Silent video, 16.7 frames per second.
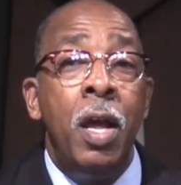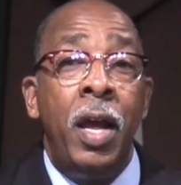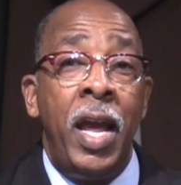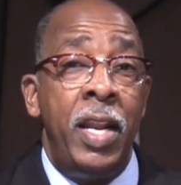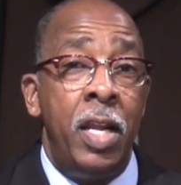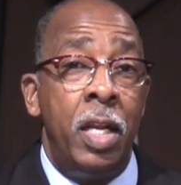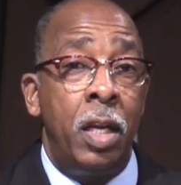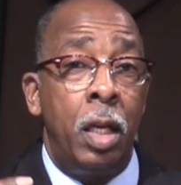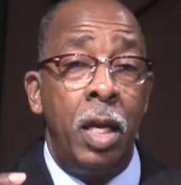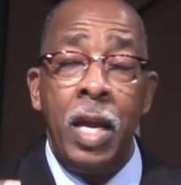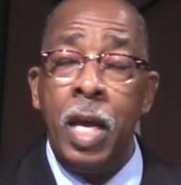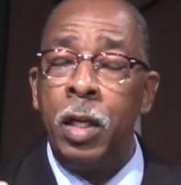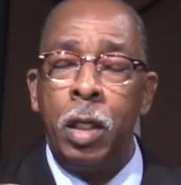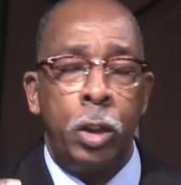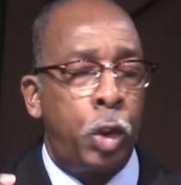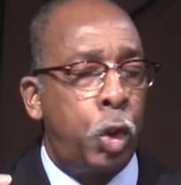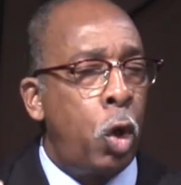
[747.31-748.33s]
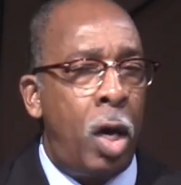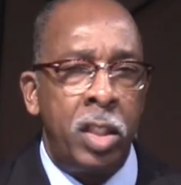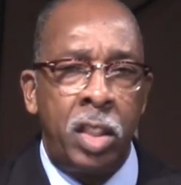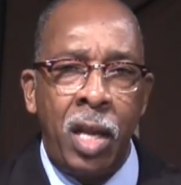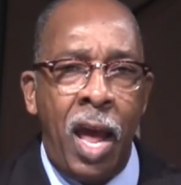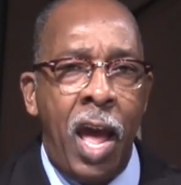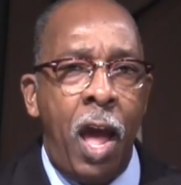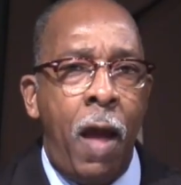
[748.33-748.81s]
And in a, in a short
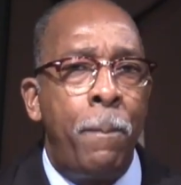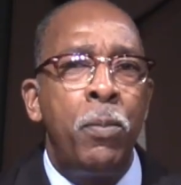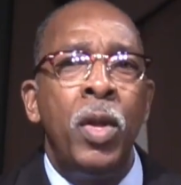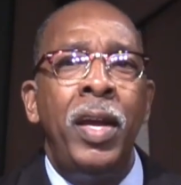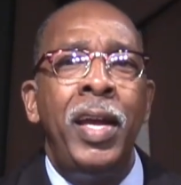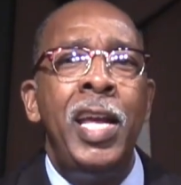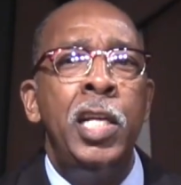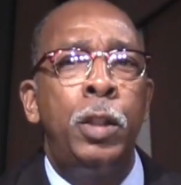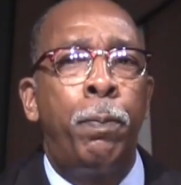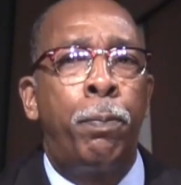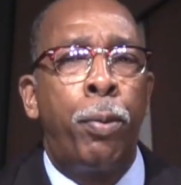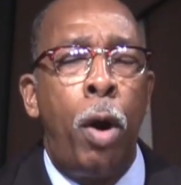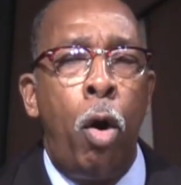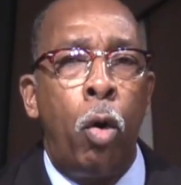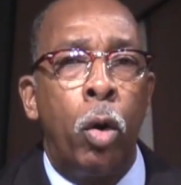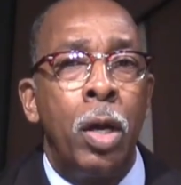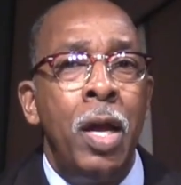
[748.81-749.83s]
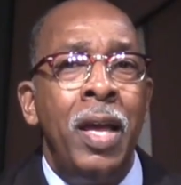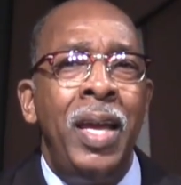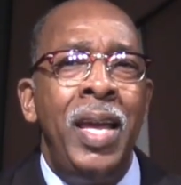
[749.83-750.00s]
time, he's broke.